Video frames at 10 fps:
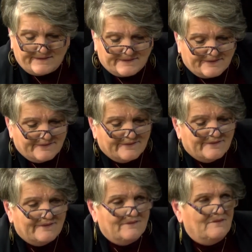Exactly.
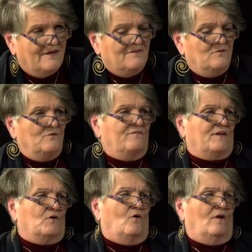I don't know if
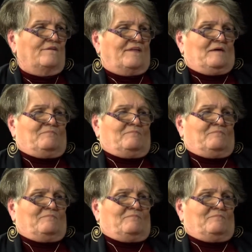they call it that.